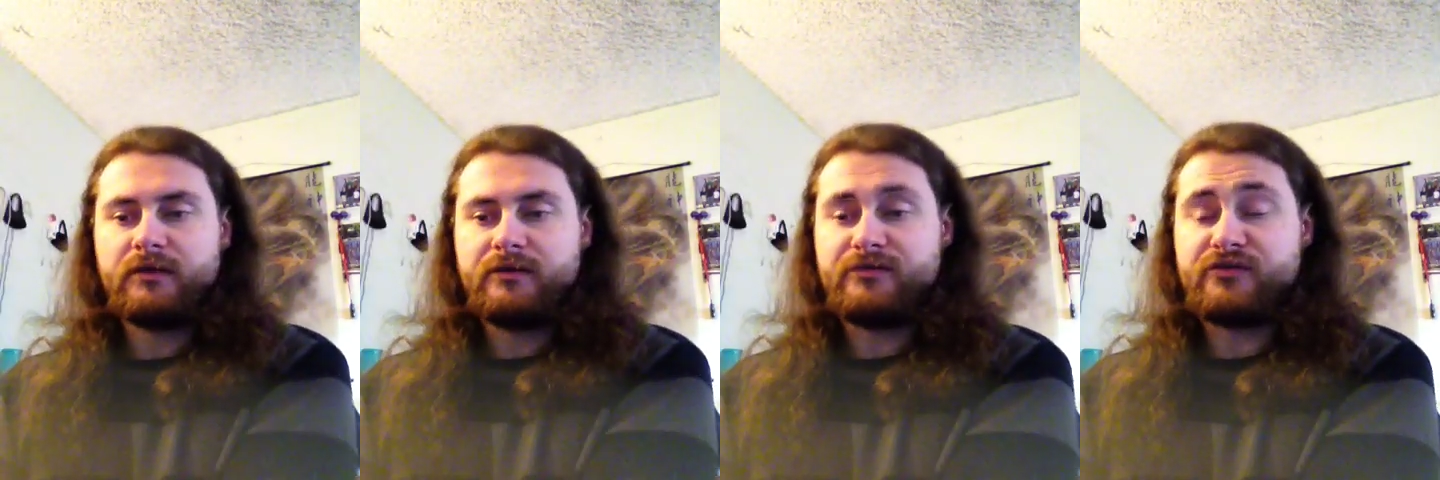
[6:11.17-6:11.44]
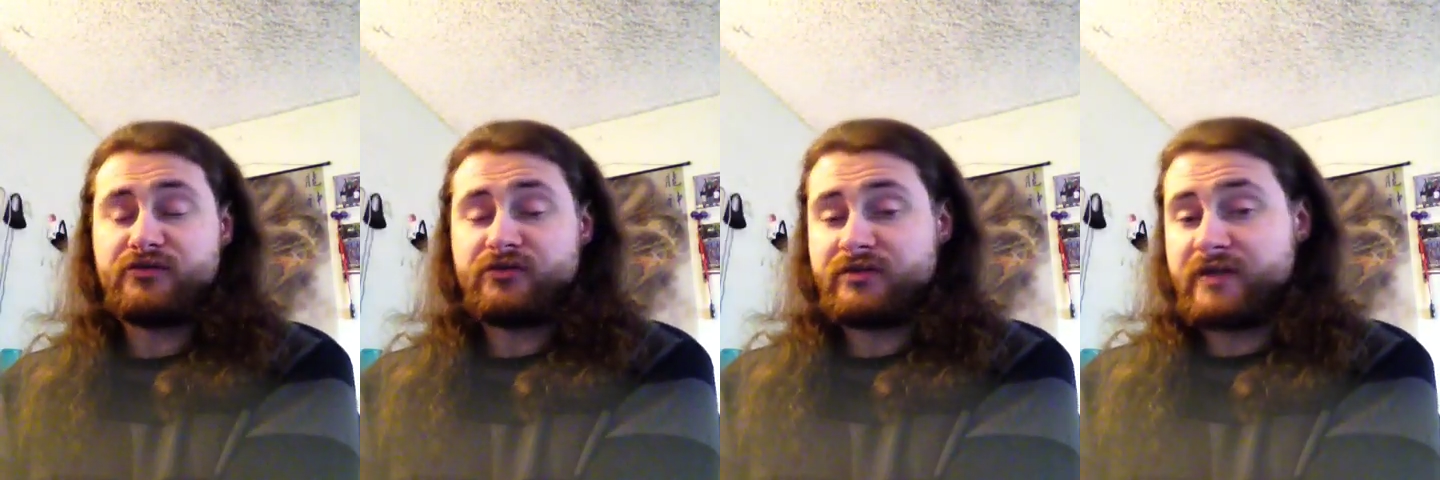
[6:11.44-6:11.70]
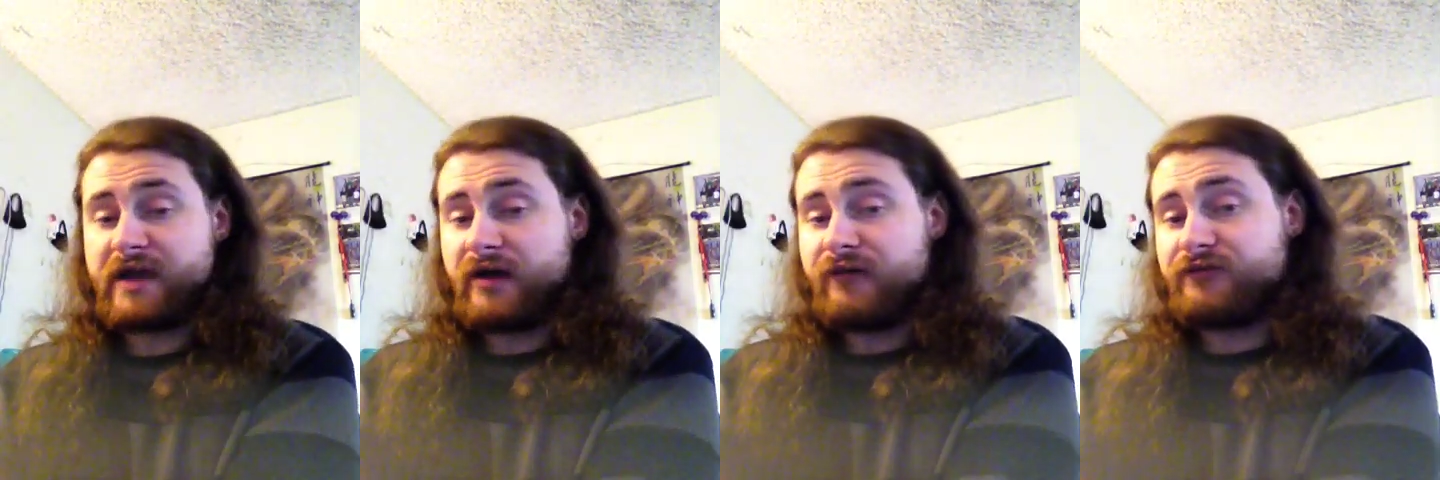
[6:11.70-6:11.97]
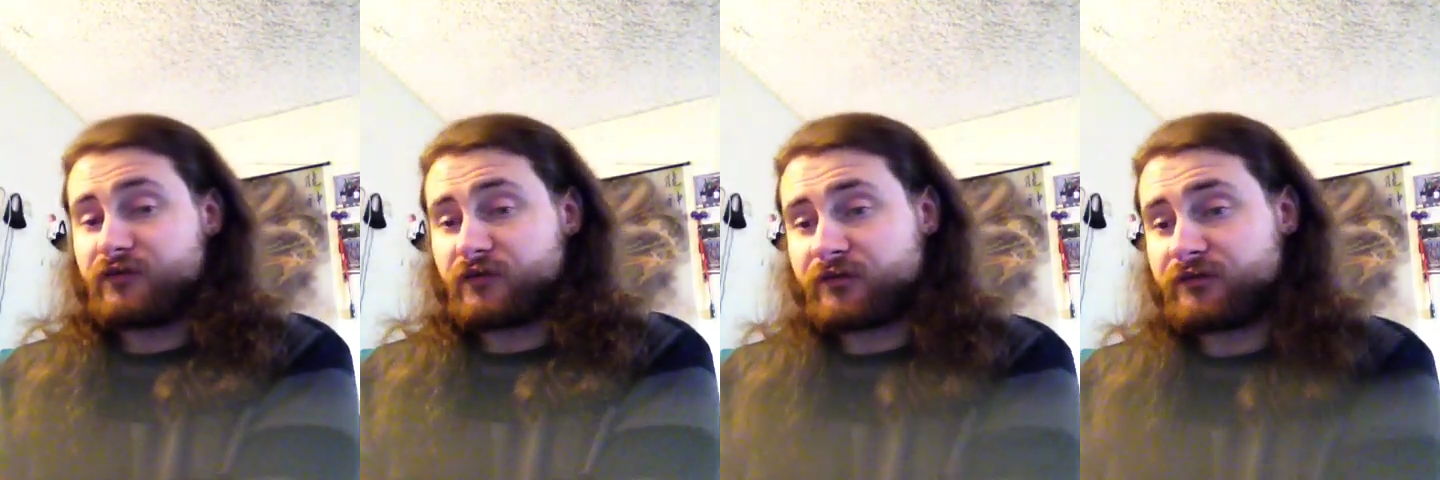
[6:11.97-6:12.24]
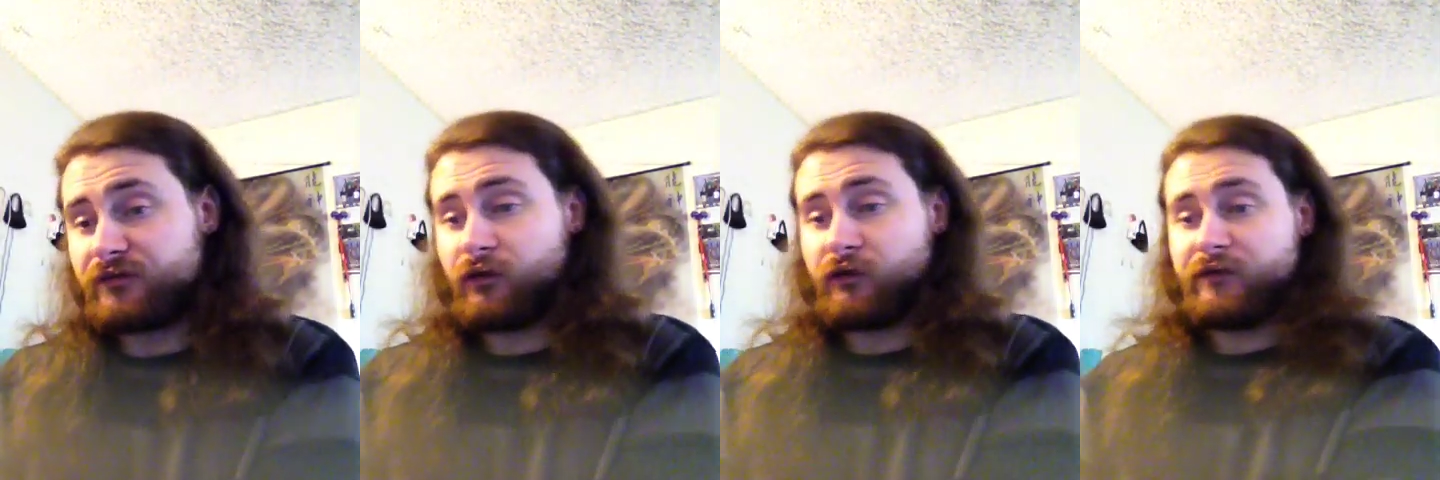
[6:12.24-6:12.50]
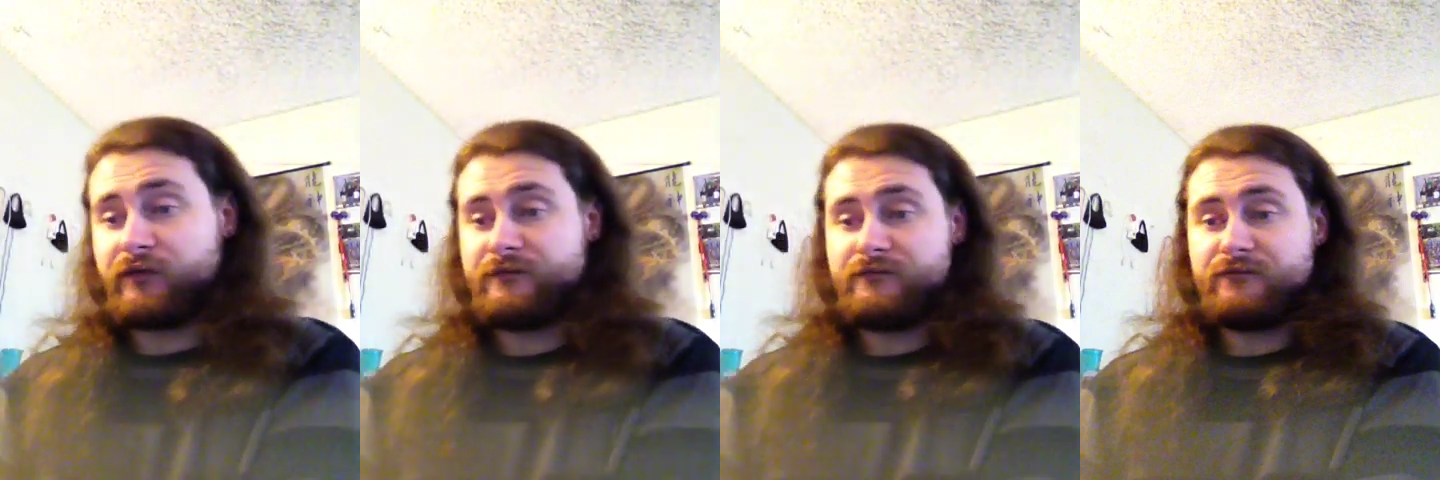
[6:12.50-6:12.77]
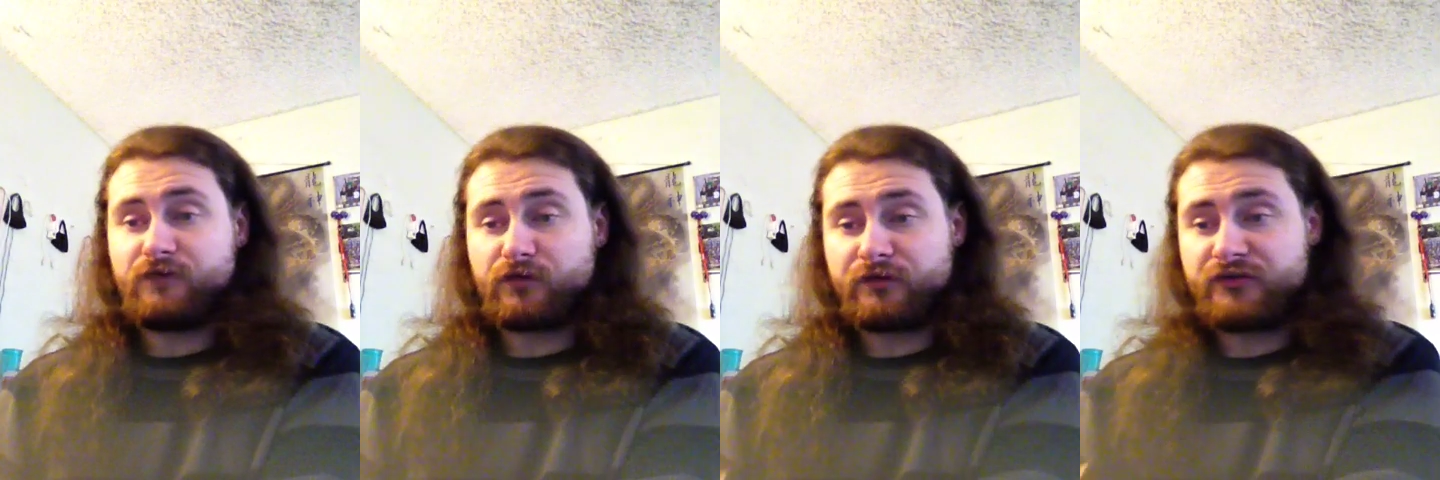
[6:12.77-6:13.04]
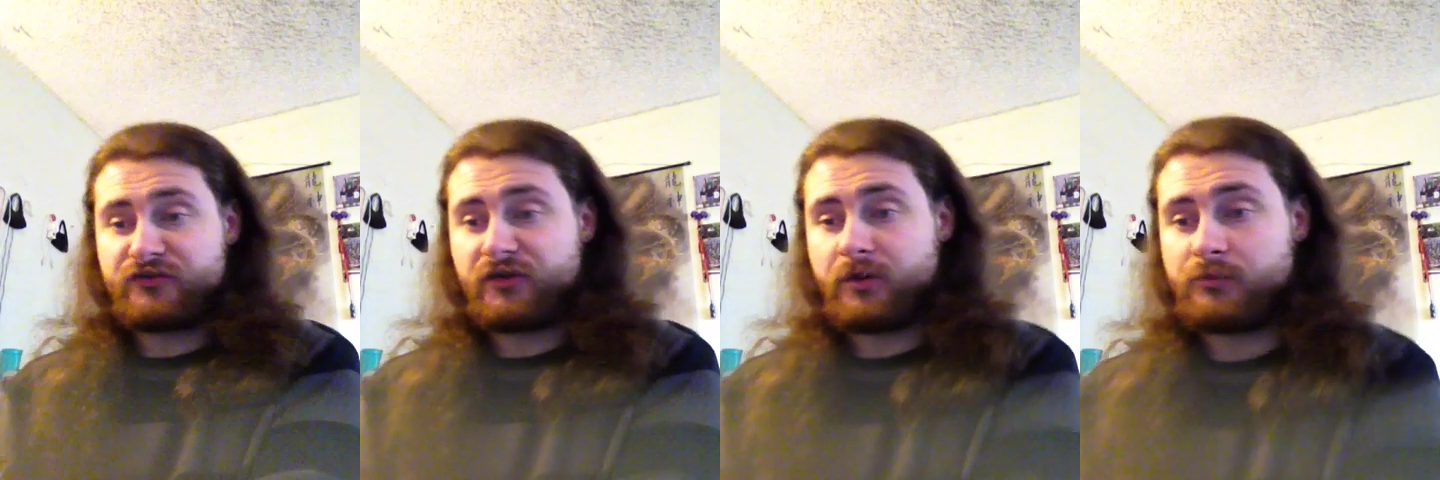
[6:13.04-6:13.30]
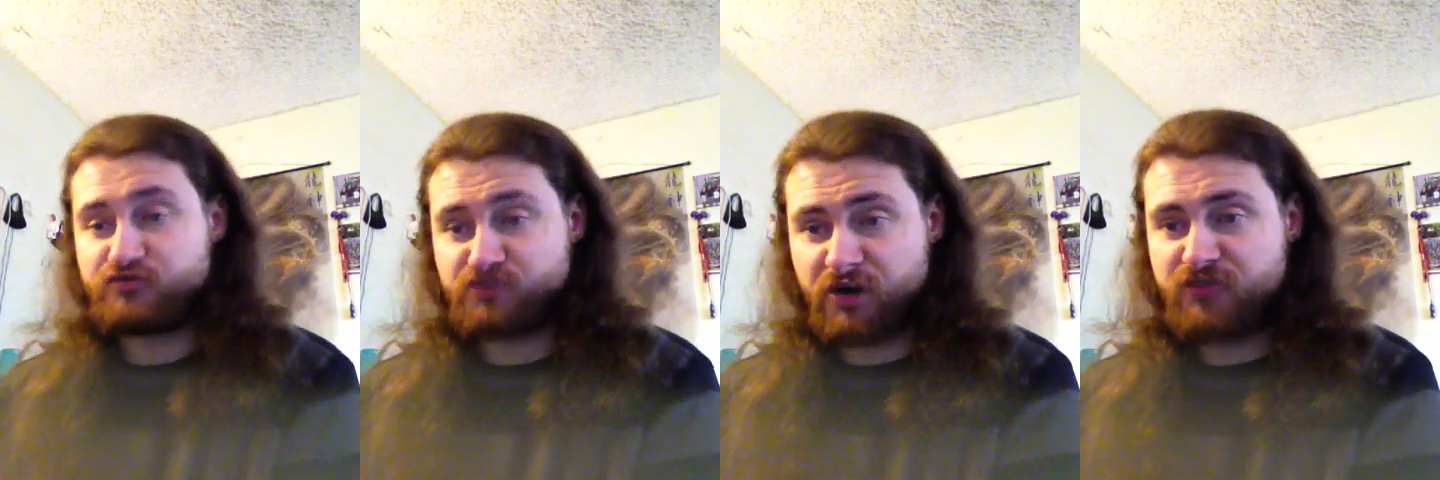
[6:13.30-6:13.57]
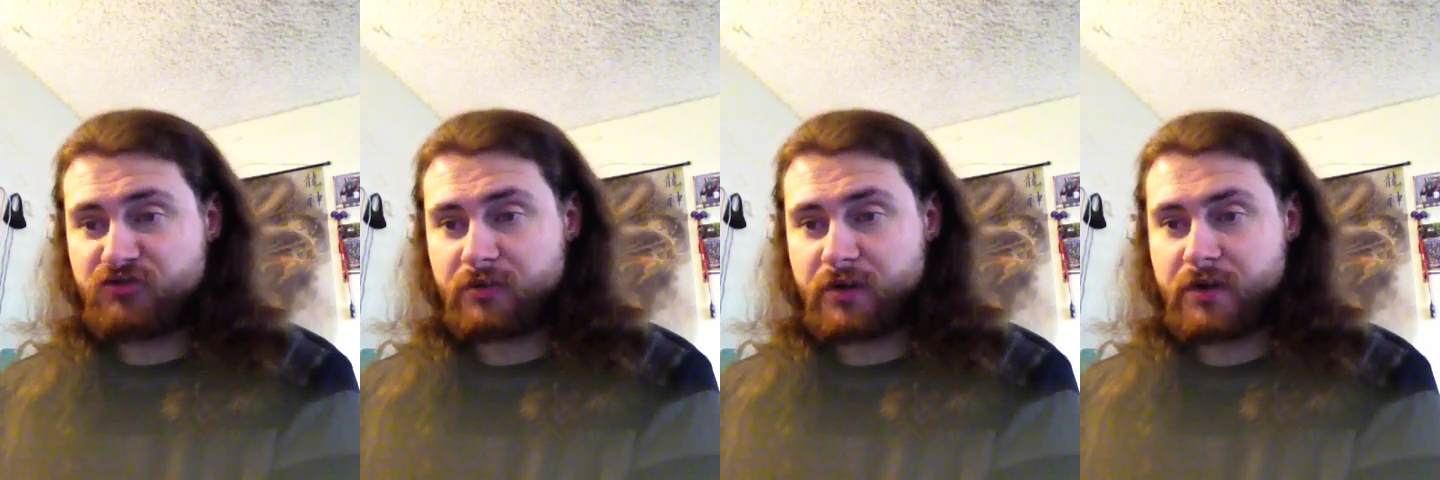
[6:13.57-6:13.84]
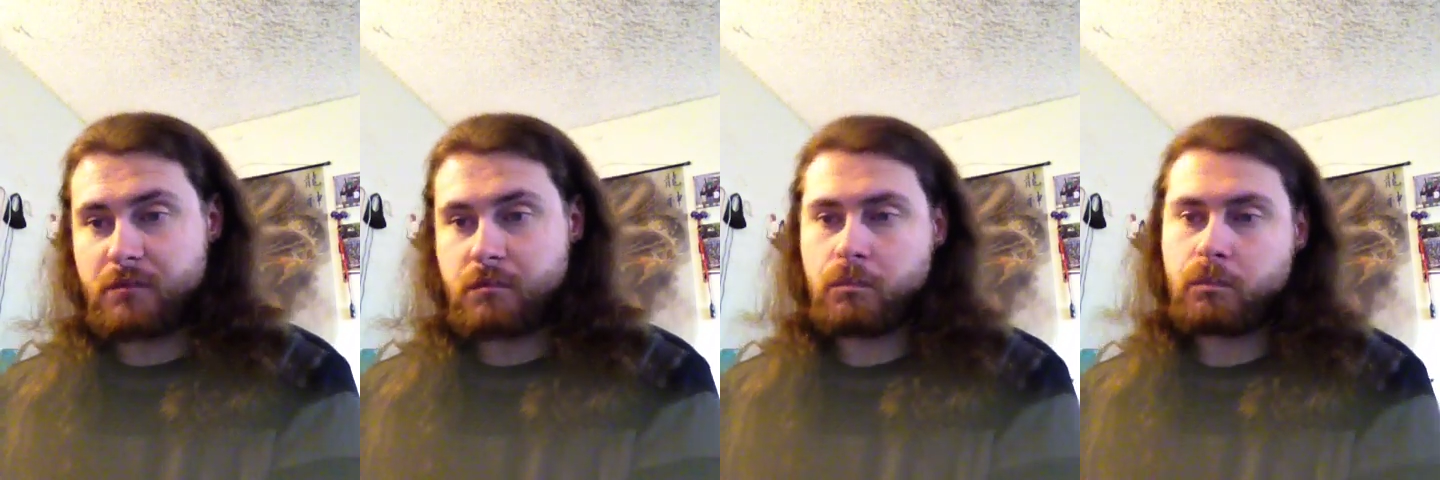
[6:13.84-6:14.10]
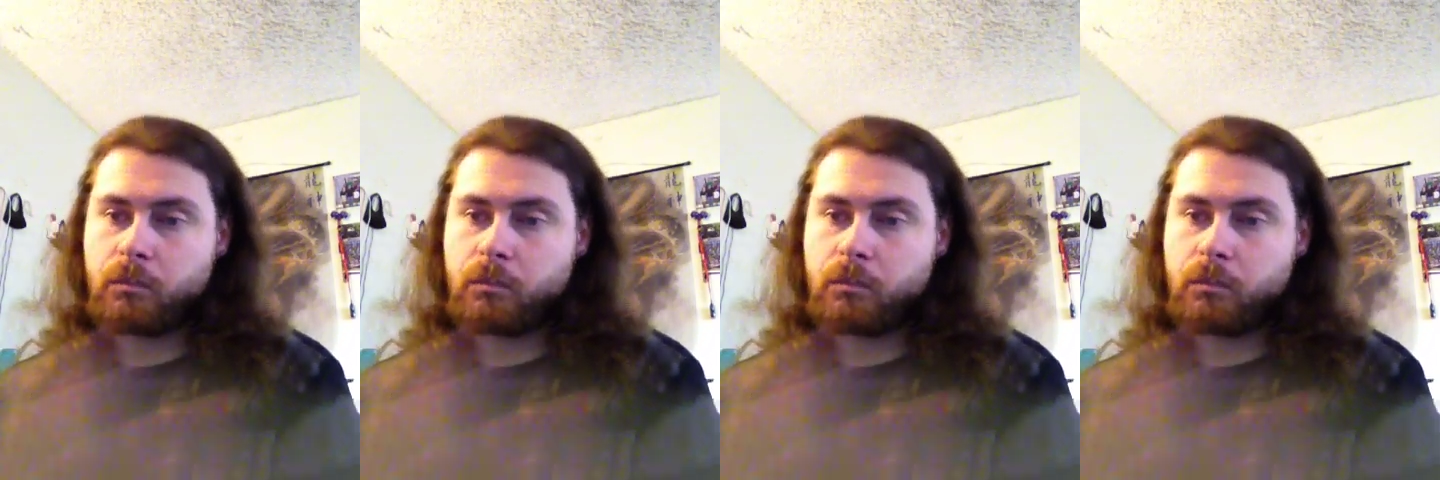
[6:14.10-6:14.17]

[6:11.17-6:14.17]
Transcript: The now for for the for the solemn judgment.